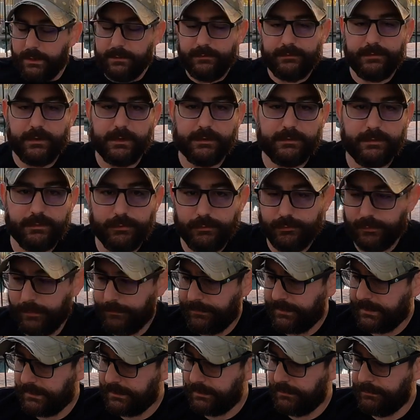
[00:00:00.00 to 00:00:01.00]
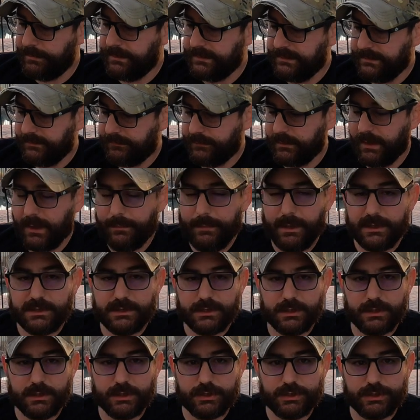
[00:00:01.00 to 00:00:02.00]
I decided to do something a little bit different. I'm
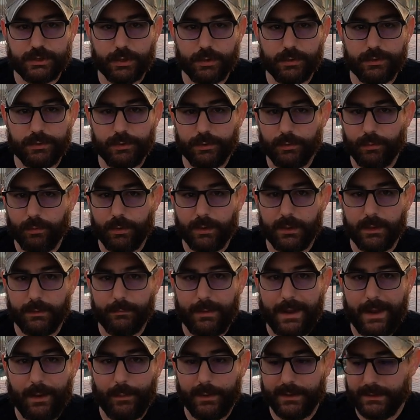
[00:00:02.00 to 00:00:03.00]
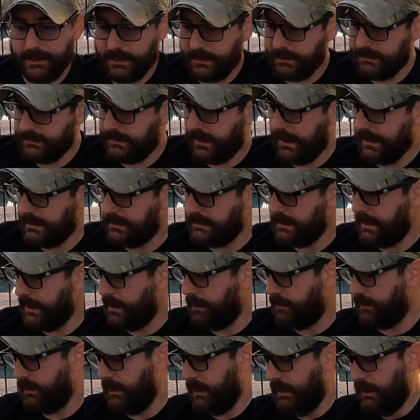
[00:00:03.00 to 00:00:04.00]
actually gonna show you um, how I can take
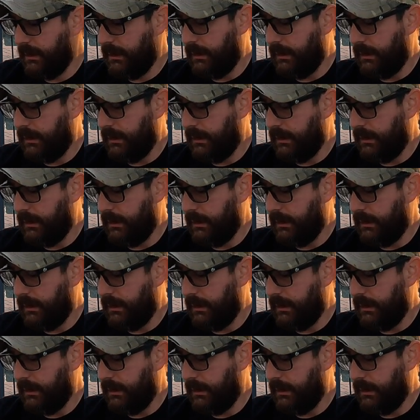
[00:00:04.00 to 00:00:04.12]
down